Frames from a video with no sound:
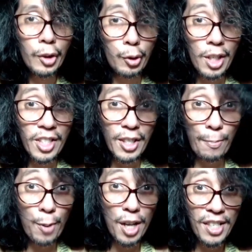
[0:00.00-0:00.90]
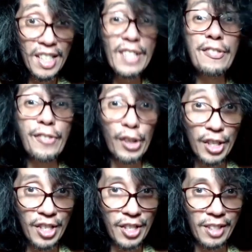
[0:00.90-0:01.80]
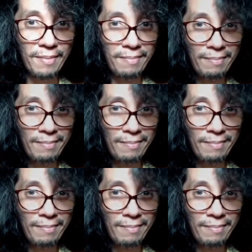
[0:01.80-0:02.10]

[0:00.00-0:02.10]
trust the process first.